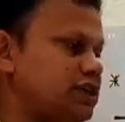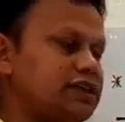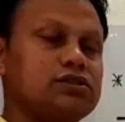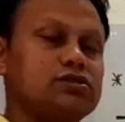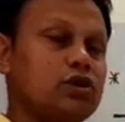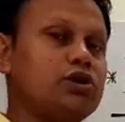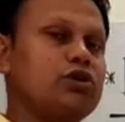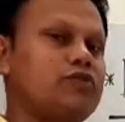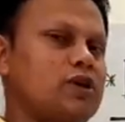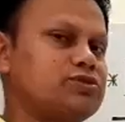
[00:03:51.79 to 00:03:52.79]
that is
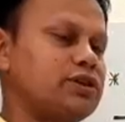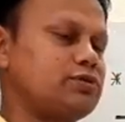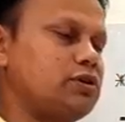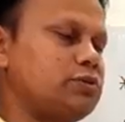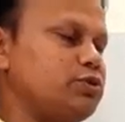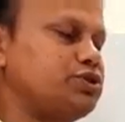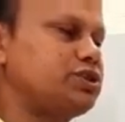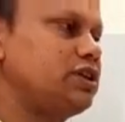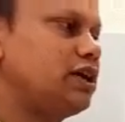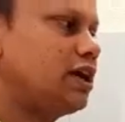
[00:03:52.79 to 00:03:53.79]
non-uniform circular
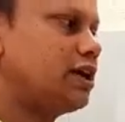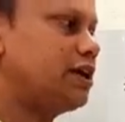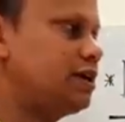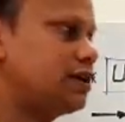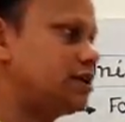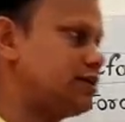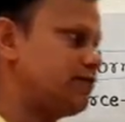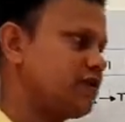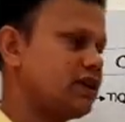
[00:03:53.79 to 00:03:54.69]
motion, here